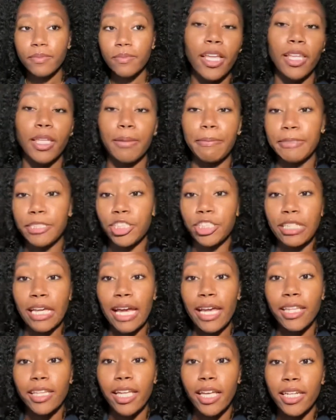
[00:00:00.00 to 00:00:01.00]
Let me just
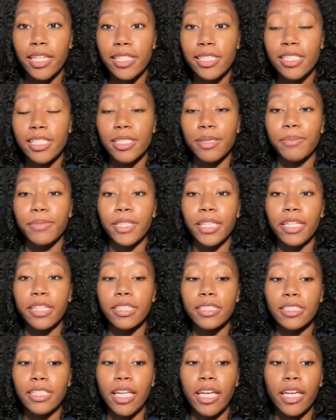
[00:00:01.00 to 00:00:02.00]
add that in. Some
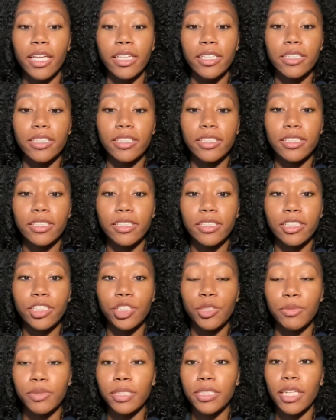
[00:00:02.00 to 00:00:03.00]
things that
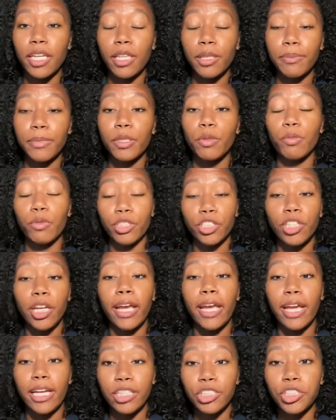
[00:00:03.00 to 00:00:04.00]
she was telling me, which I
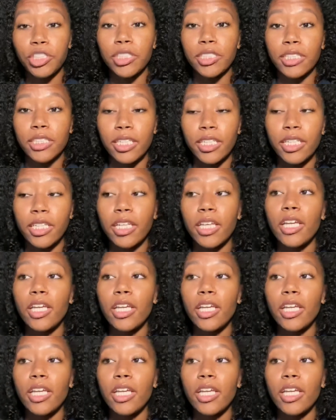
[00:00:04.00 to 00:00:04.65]
actually did